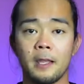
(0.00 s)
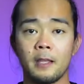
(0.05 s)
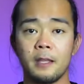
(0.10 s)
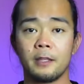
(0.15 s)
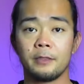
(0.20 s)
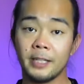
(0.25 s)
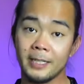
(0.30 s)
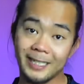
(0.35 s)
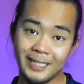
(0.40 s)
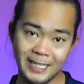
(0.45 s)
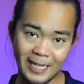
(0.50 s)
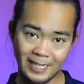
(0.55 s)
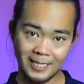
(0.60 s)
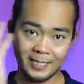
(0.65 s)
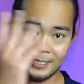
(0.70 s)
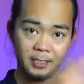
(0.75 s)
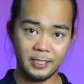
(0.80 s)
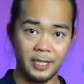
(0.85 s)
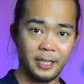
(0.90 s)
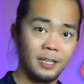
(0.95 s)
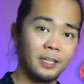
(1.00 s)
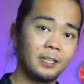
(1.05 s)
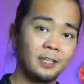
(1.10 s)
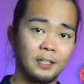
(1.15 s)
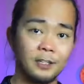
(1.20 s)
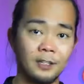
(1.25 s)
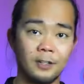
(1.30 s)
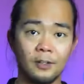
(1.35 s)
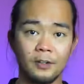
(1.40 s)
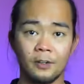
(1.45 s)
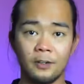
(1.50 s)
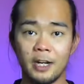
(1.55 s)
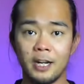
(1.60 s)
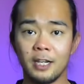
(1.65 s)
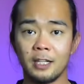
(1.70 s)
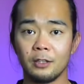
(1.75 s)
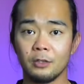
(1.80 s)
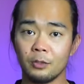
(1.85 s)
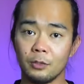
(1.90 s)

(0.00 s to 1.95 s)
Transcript: Then the next day, all right?